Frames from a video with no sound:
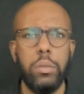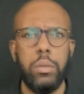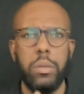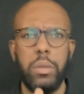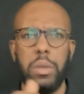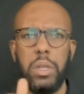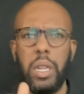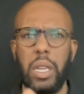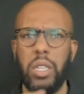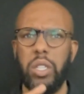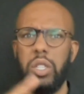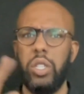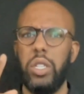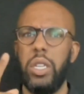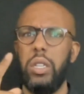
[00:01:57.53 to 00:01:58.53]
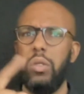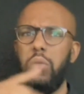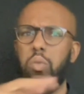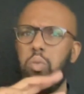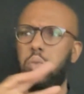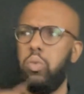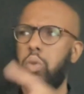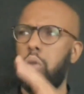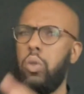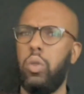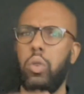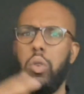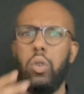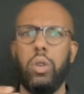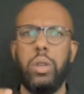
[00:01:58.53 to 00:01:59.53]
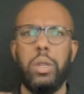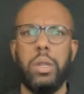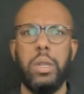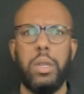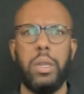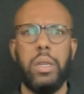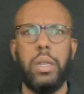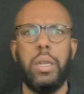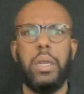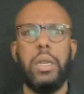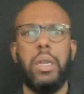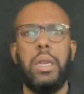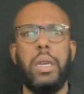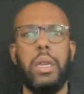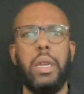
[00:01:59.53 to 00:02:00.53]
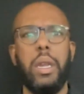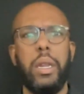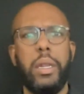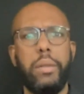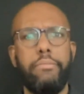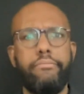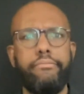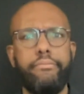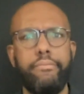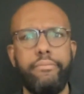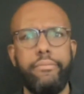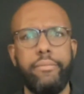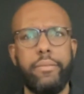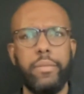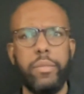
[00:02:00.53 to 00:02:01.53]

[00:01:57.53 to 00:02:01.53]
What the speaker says: And it isn't just the world's land areas that are